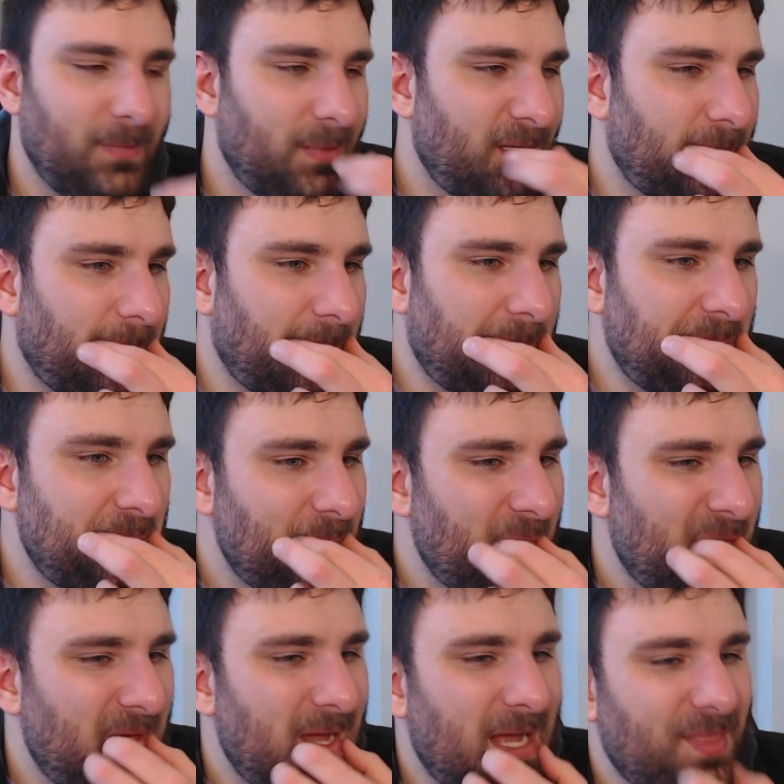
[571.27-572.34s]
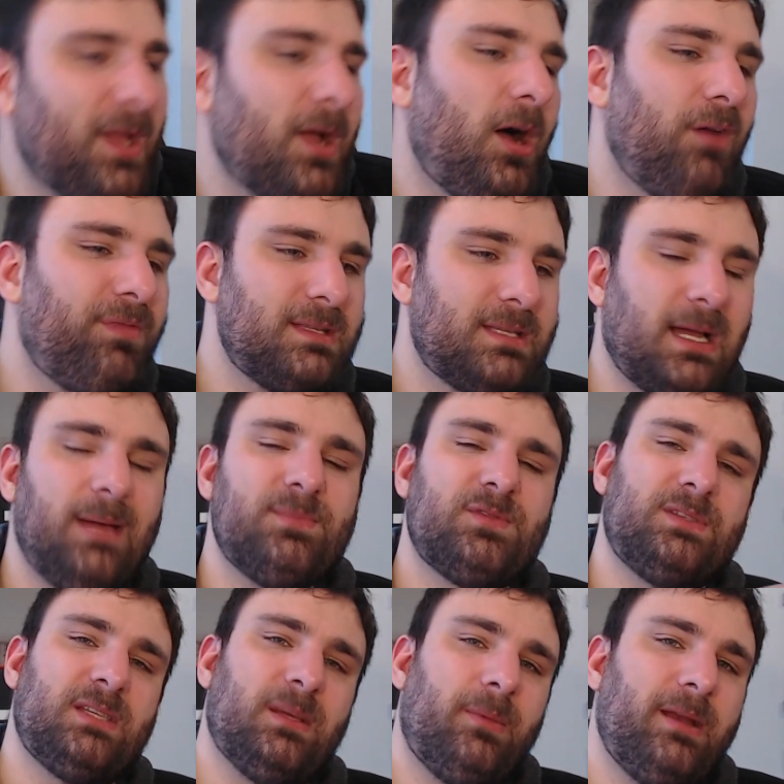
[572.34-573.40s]
I think oftentimes when
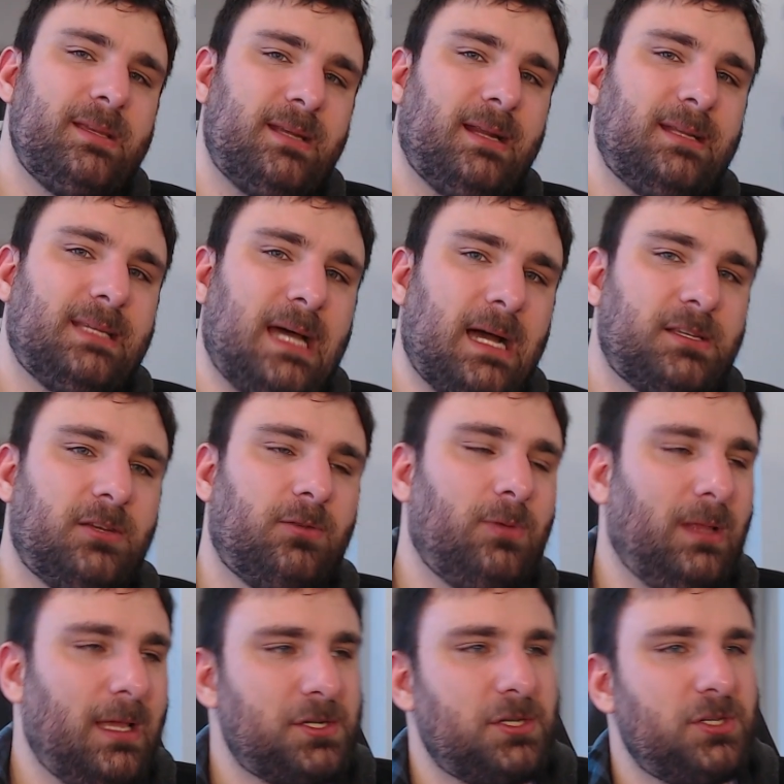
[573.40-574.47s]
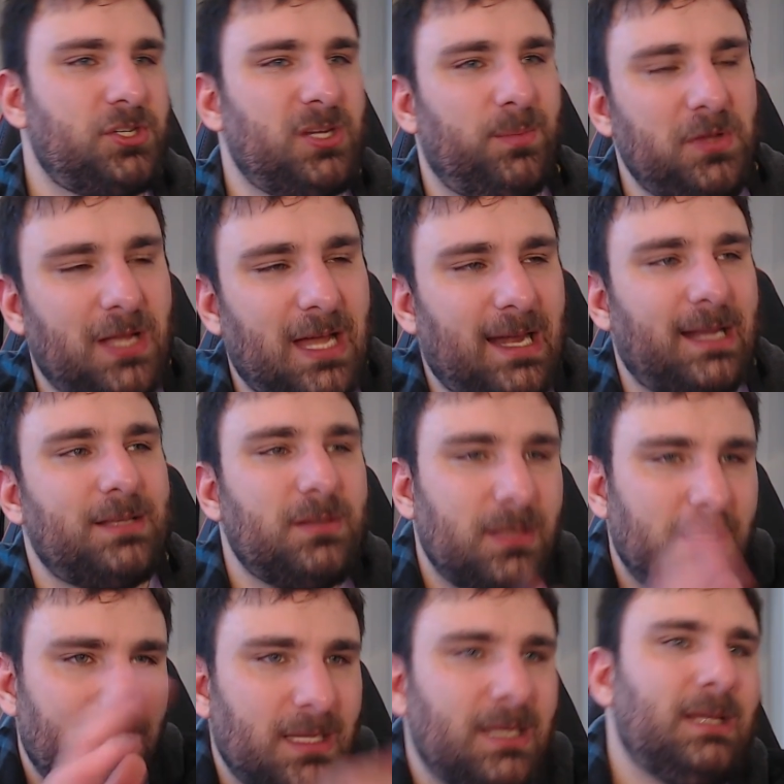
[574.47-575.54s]
somebody's in a toxic relationship, you kind
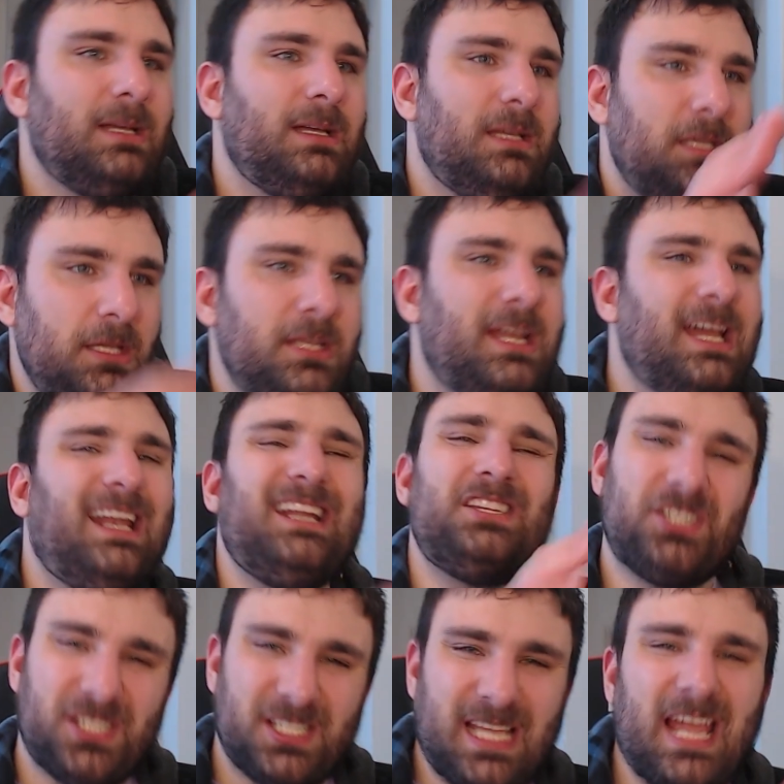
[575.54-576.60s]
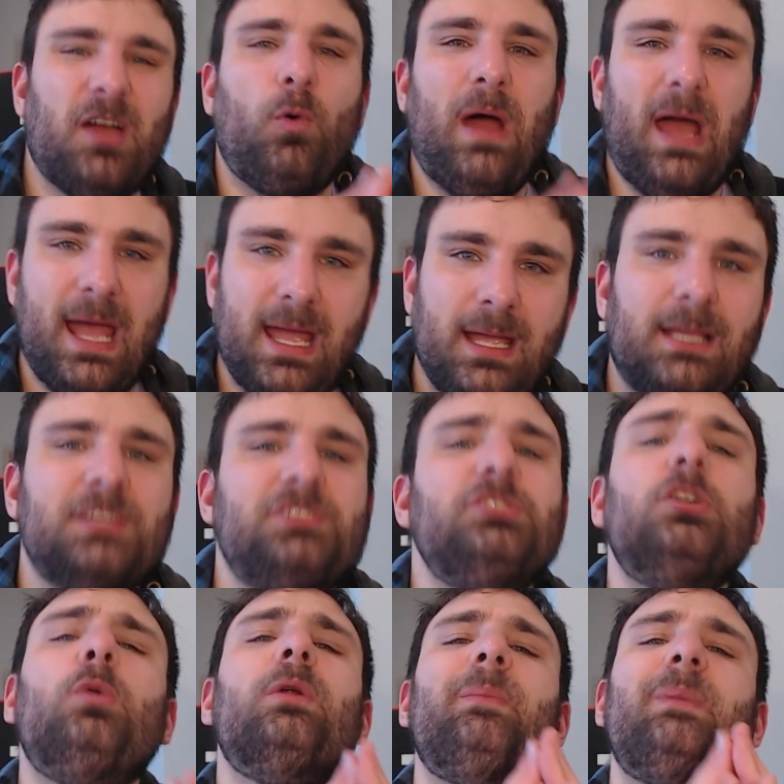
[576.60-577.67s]
of just stay away because you
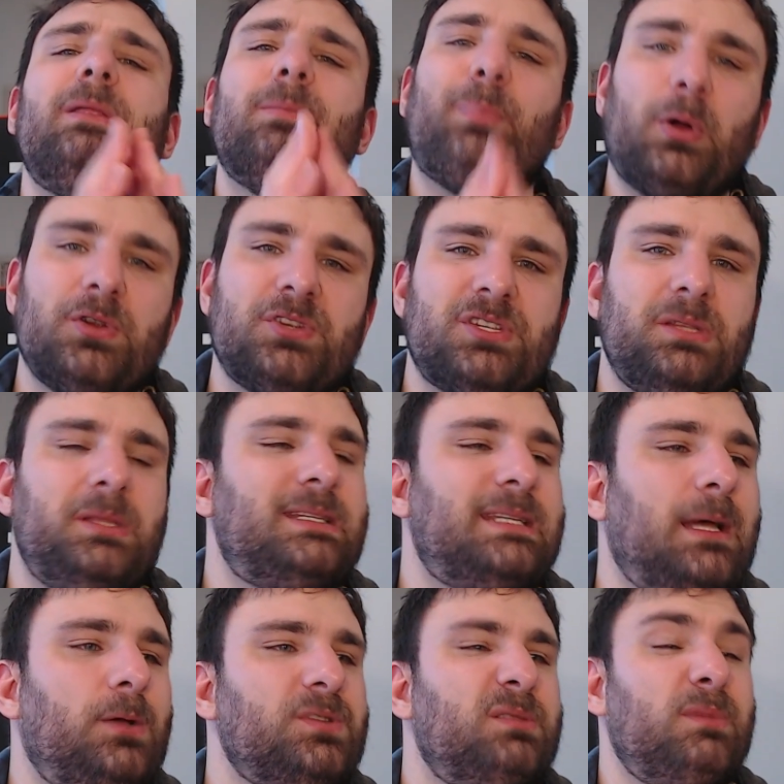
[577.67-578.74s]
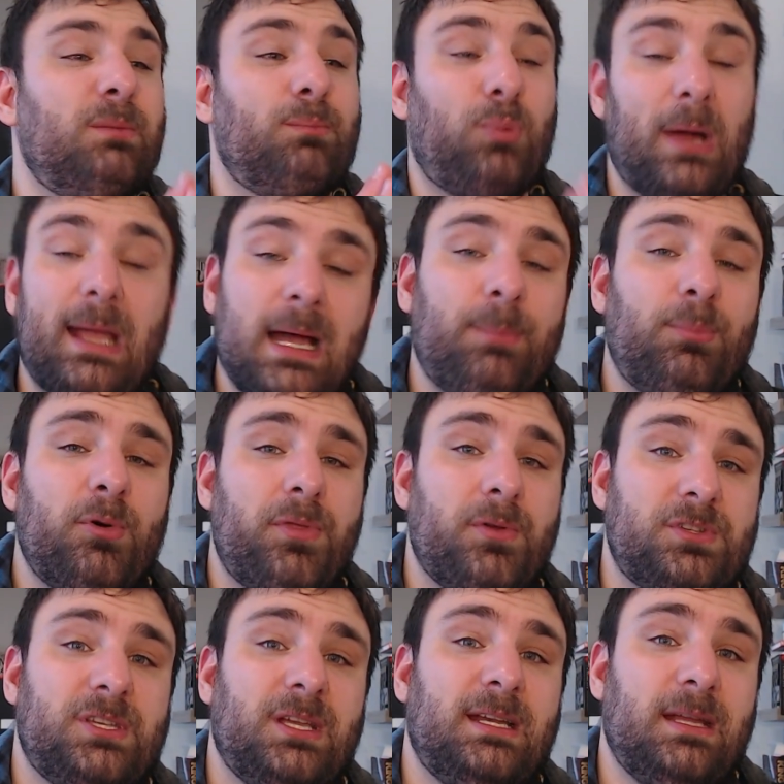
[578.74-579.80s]
don't want to be the person that tells them to break up with their
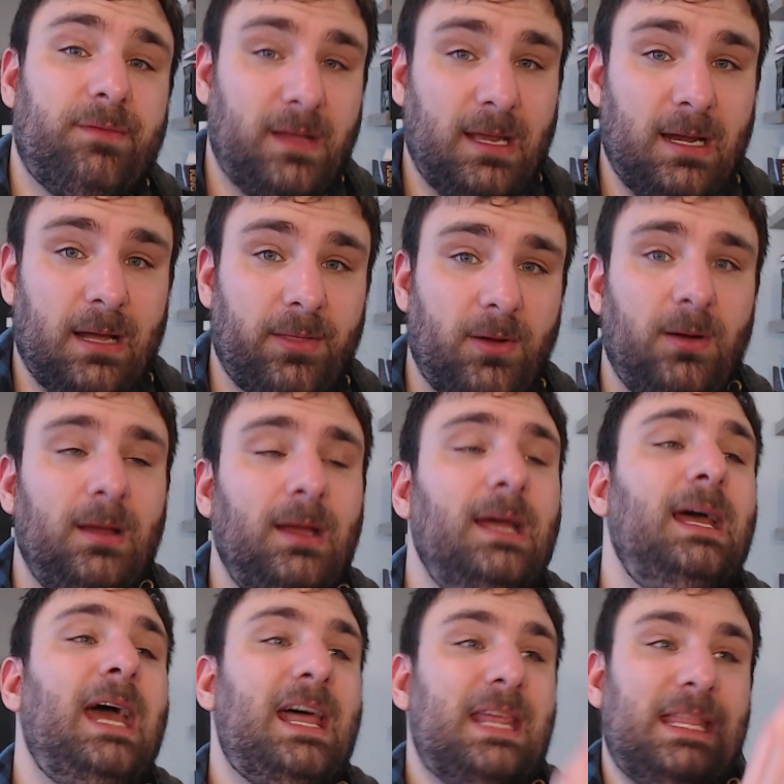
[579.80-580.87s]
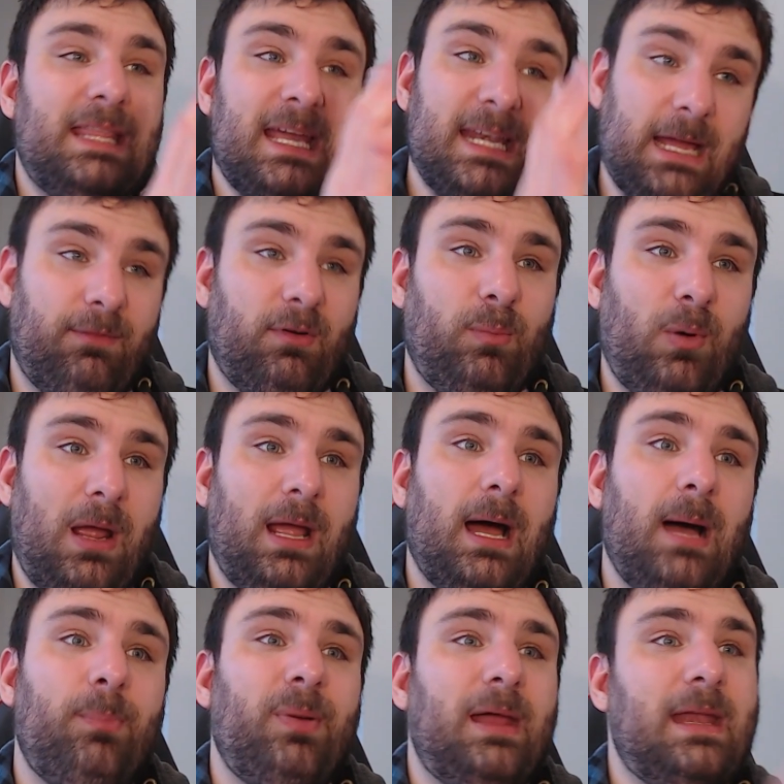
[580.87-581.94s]
significant other and then they never break
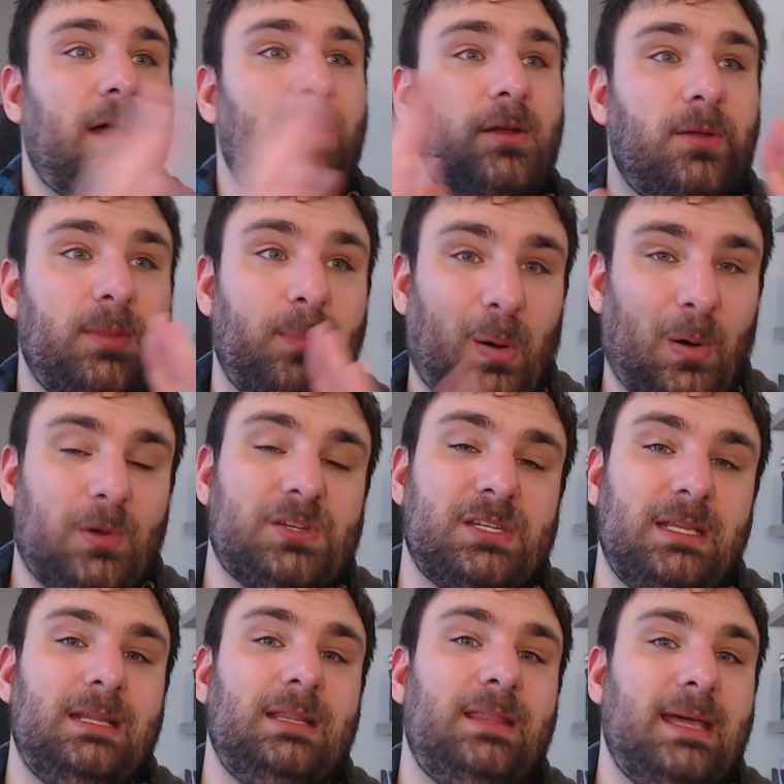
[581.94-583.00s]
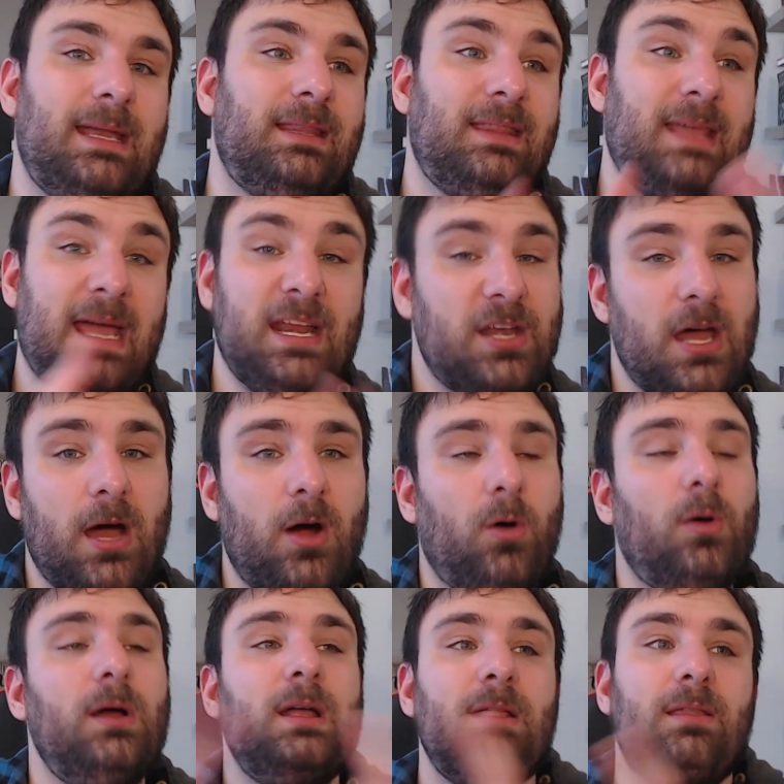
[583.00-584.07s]
up. And now you're the person that they know
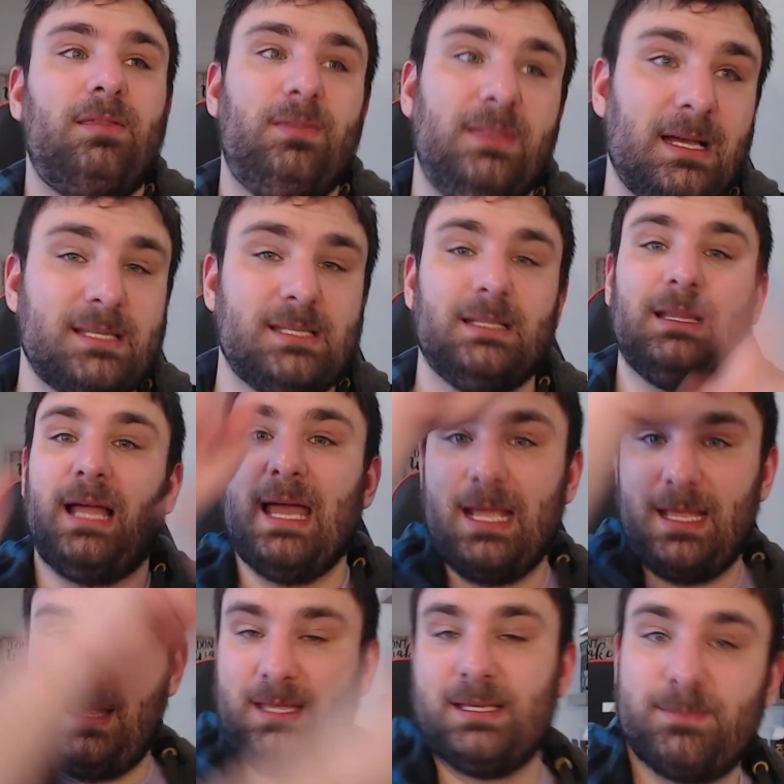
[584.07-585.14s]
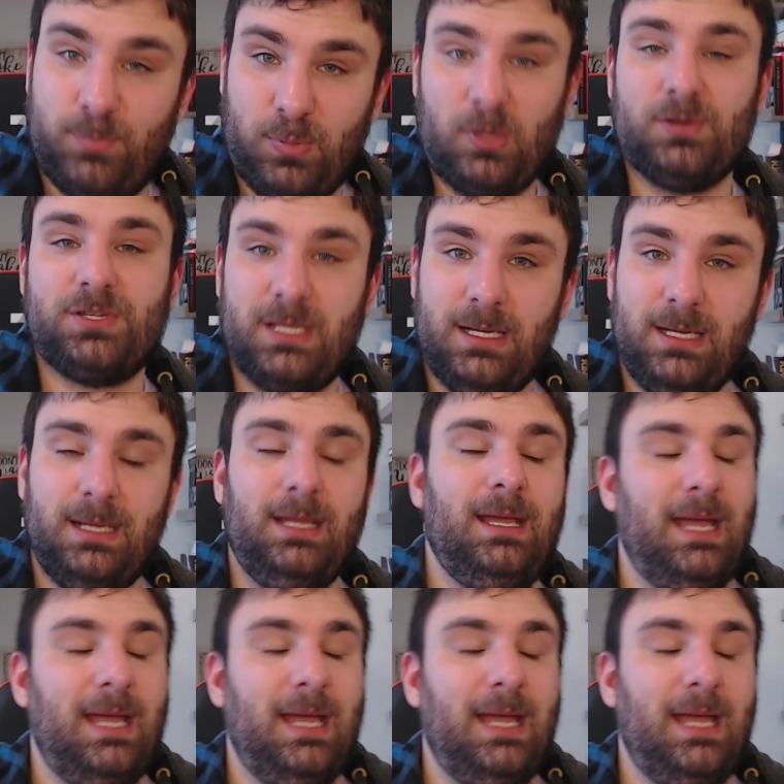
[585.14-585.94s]
doesn't like this person.